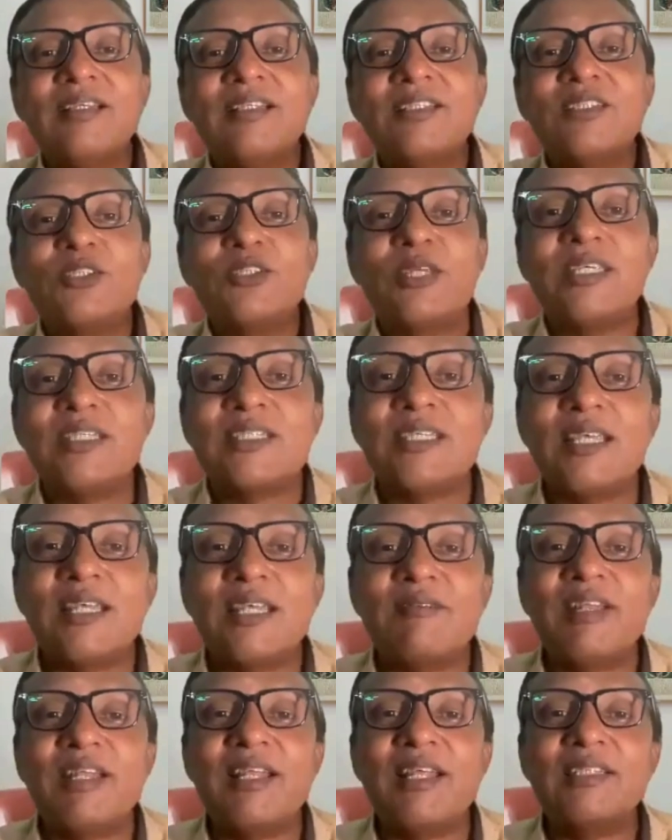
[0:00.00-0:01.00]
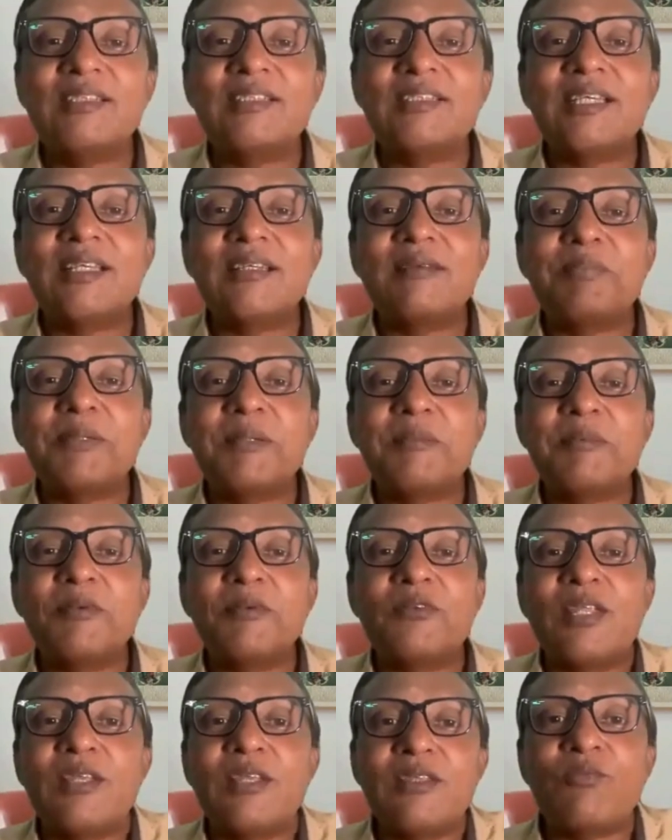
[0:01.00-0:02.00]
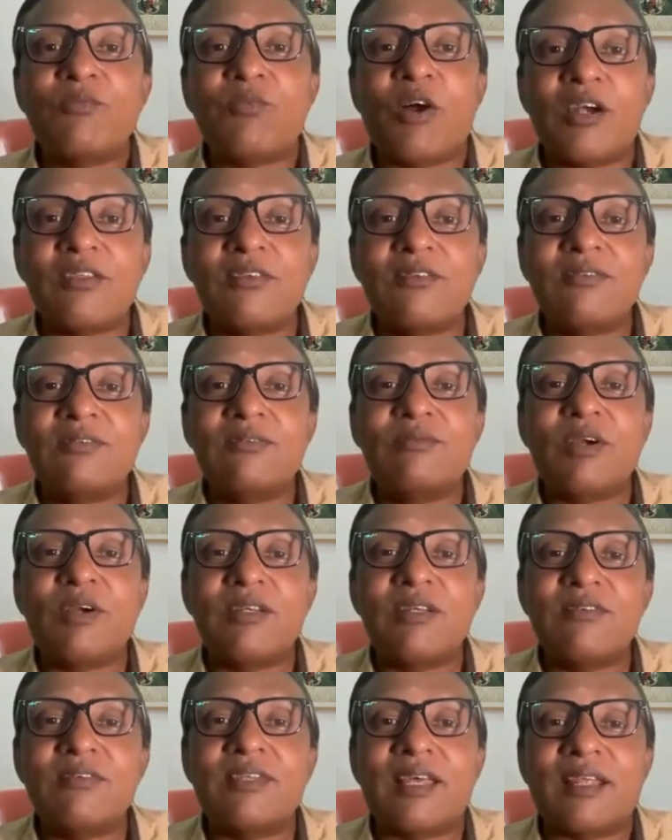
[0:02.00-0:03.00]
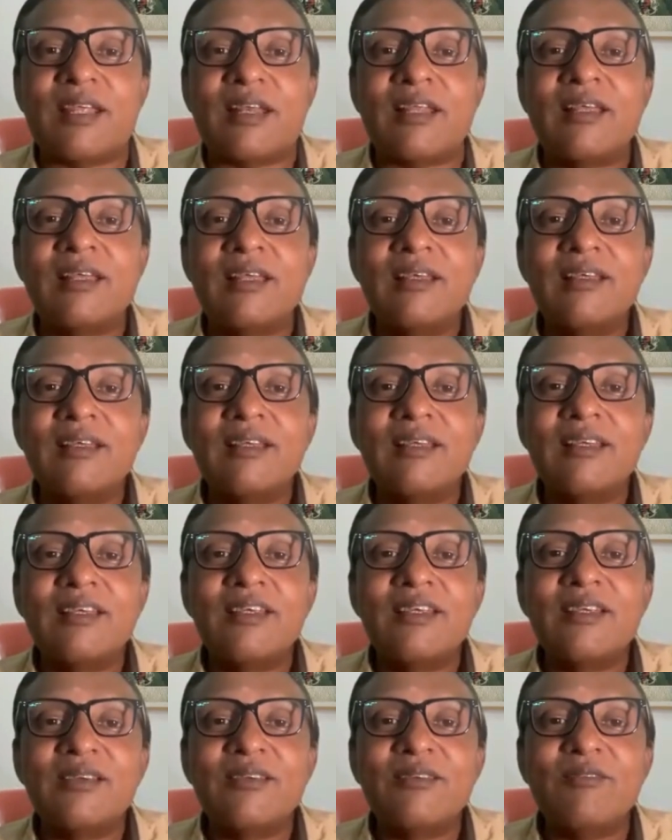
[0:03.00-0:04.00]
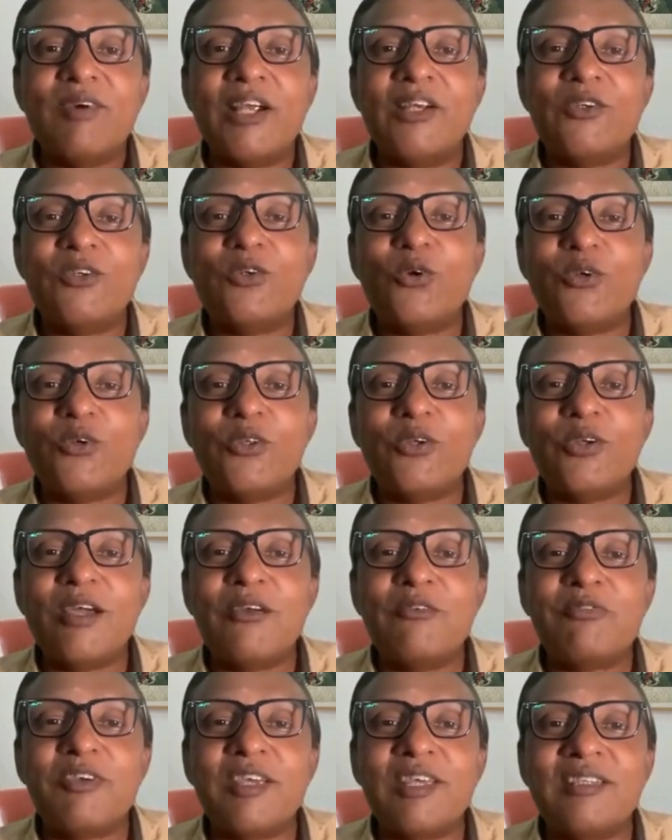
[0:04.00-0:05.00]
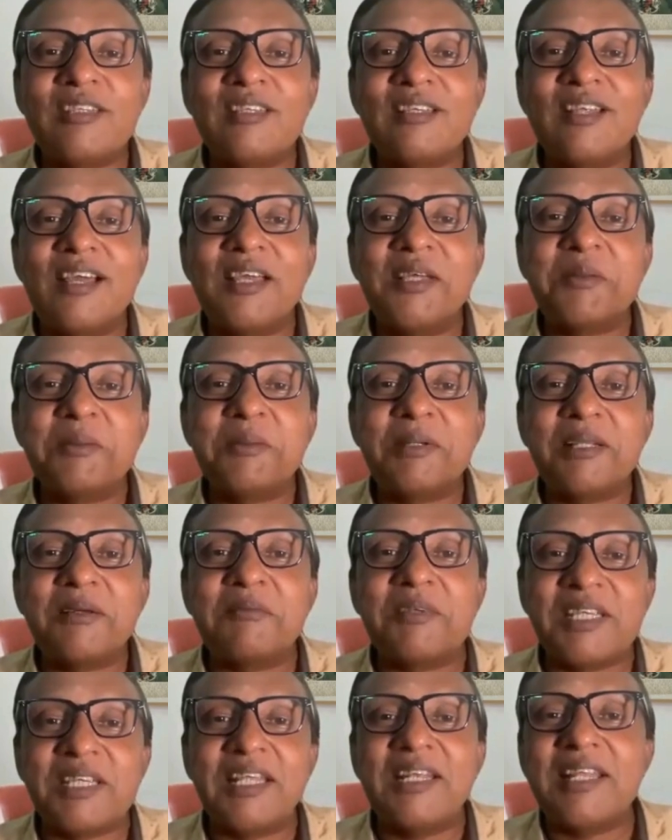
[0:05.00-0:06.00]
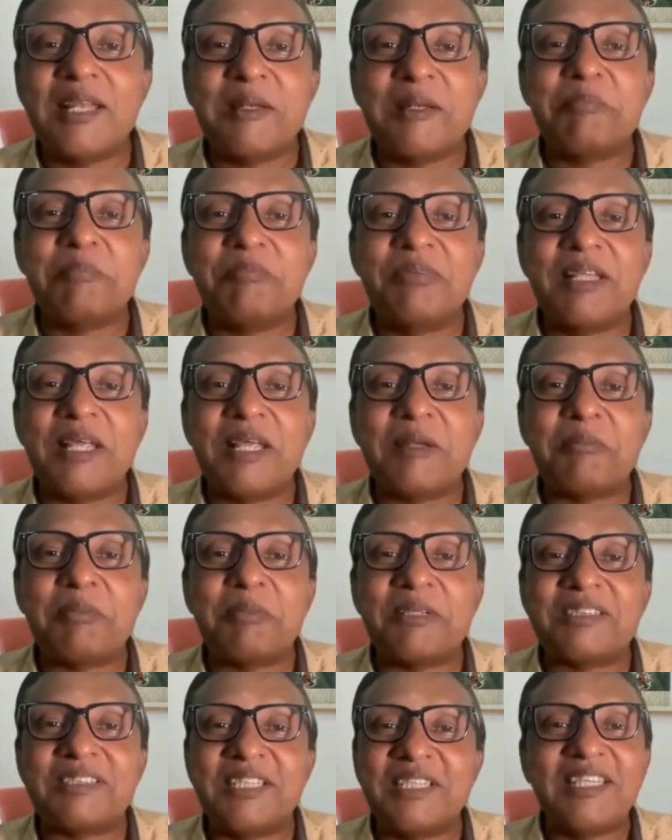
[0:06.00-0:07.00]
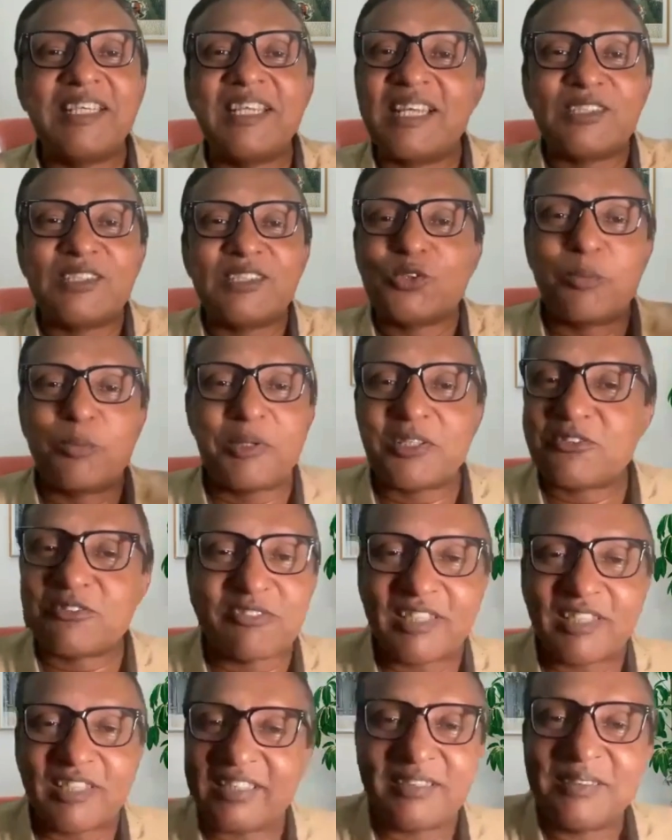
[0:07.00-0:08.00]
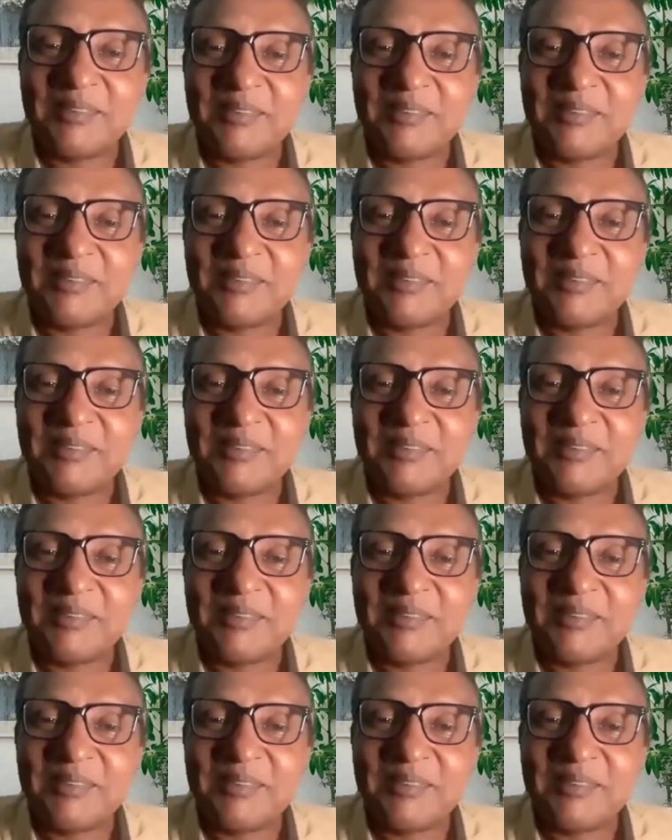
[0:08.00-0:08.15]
So he said, when I said, people, what is there? Why don't you have faith in Ayurveda? We can help that person. He had so much faith.